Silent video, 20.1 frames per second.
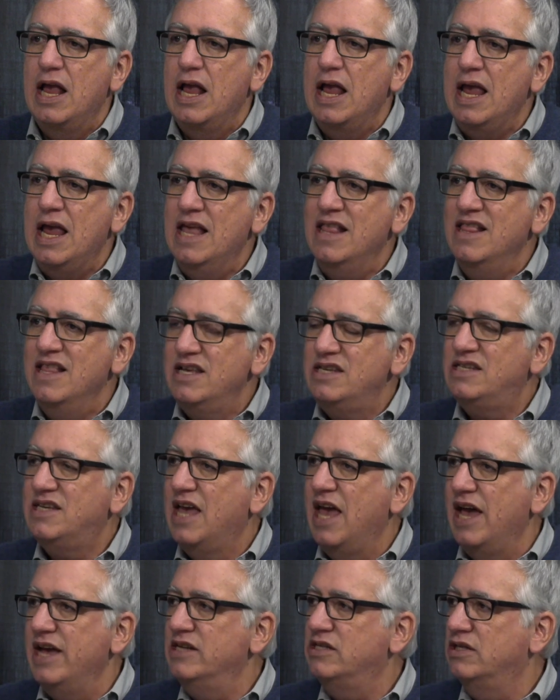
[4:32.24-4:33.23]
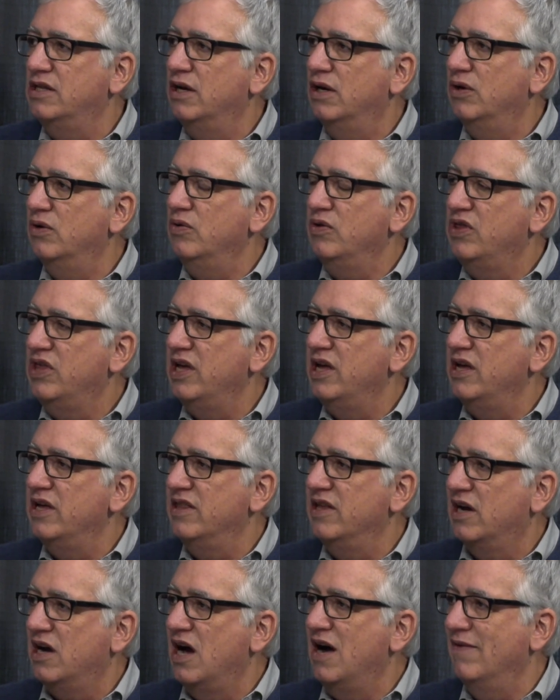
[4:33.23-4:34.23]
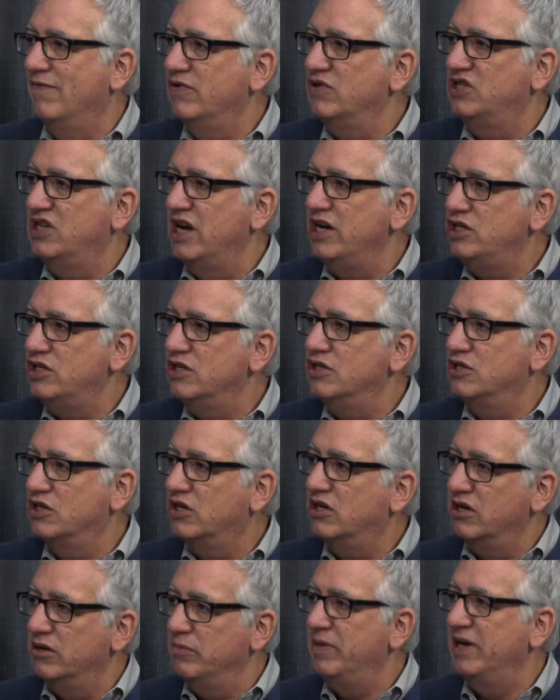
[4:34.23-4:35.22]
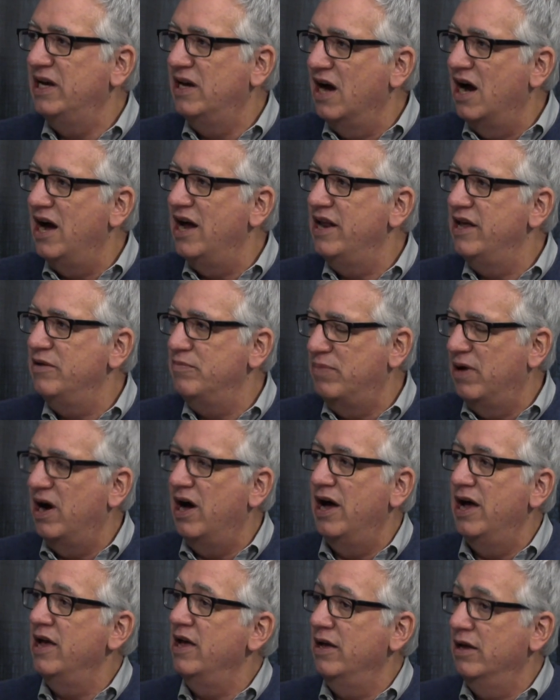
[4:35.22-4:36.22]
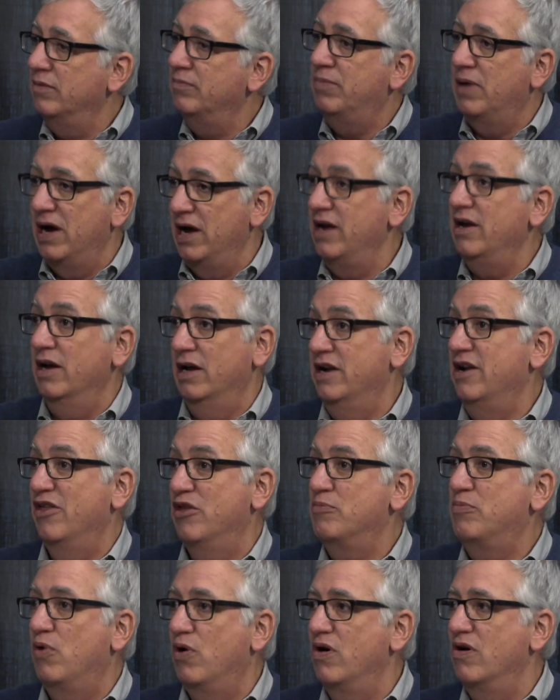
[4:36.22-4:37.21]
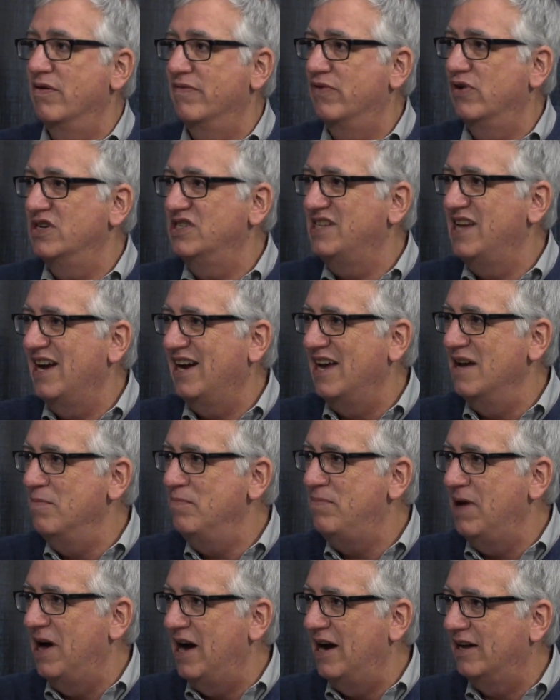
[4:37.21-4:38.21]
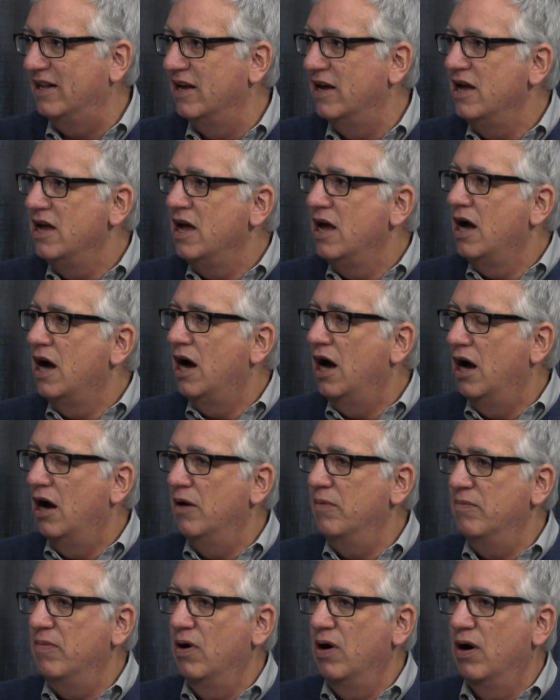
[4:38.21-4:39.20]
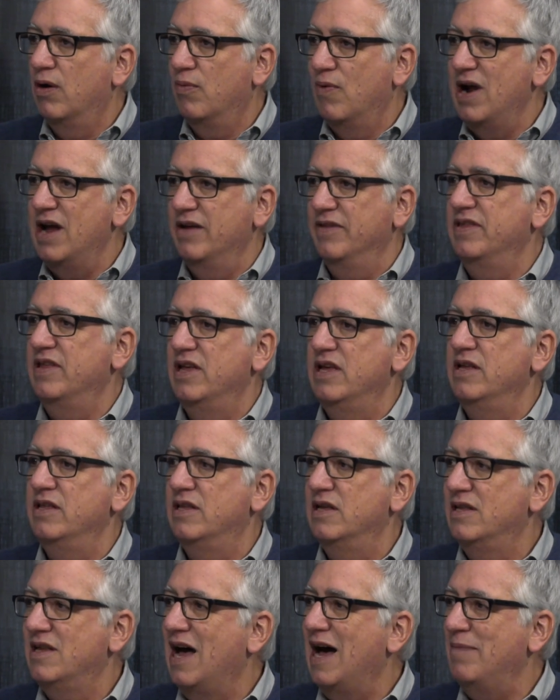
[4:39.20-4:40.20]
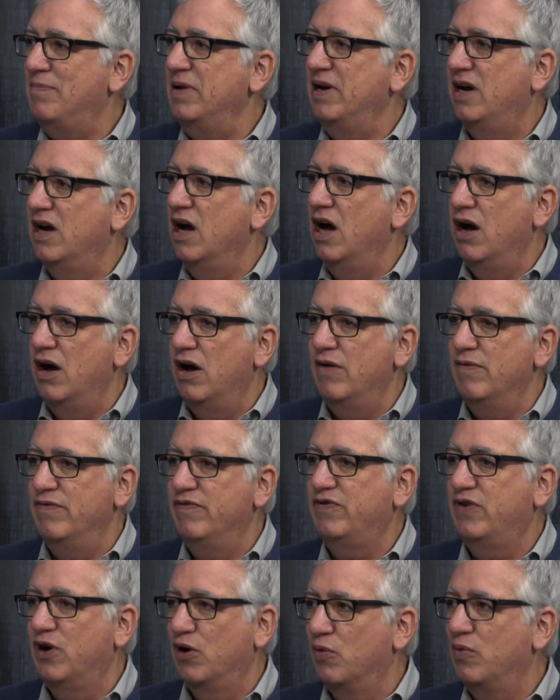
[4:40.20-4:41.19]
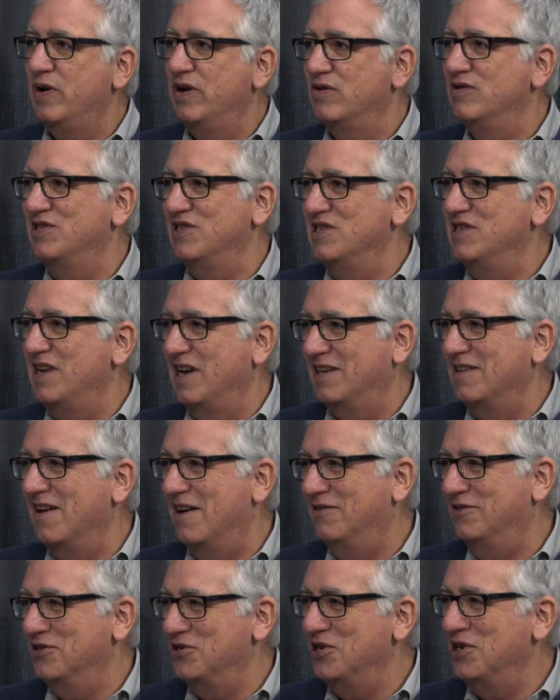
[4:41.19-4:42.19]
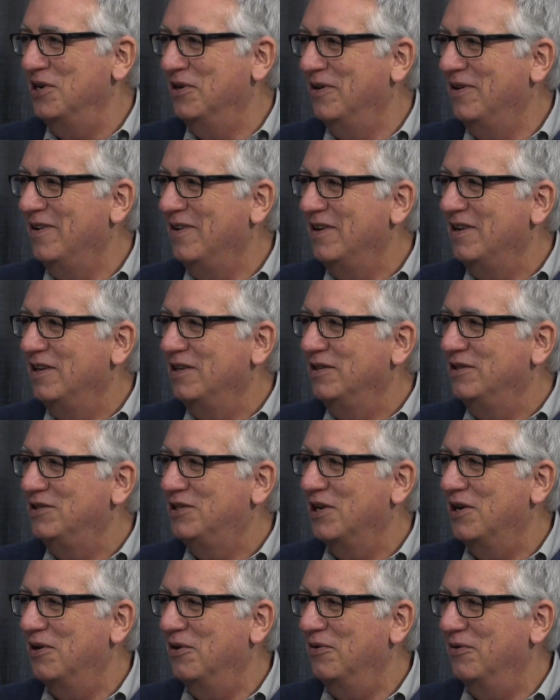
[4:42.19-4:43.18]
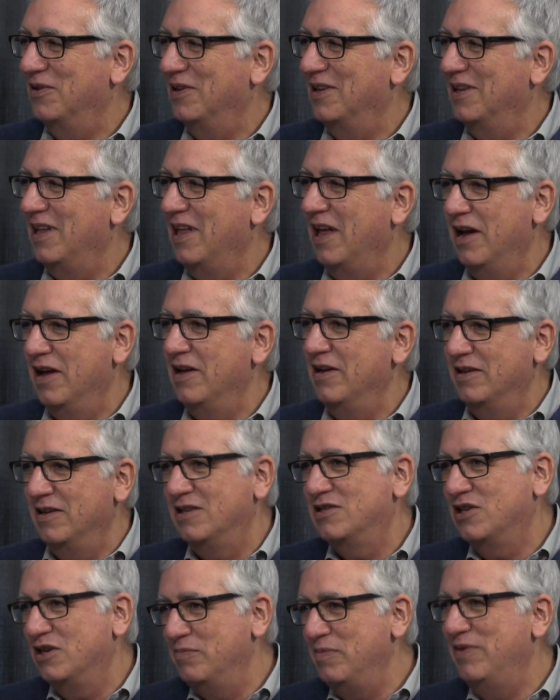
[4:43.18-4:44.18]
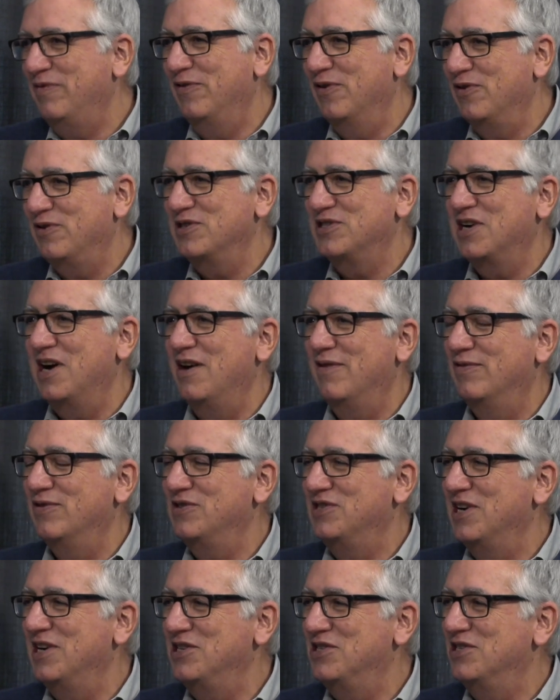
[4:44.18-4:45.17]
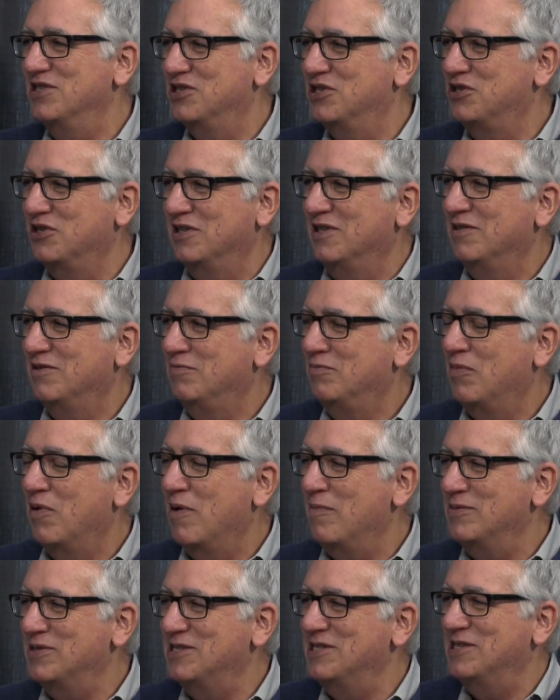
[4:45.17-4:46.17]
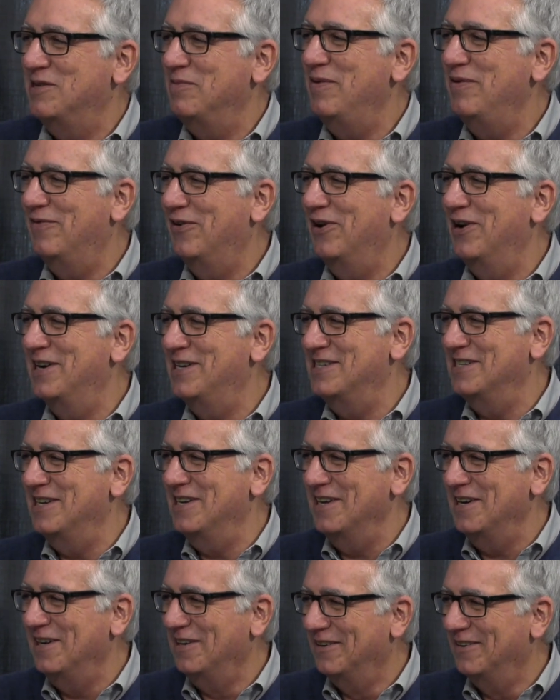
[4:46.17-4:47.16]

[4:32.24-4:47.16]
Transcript: In this case, though, the conversations are going to be guided by another partner of ours, Tech Impact, around the topic of careers in technology. So it's going to be focused conversations. It promises to be very exciting.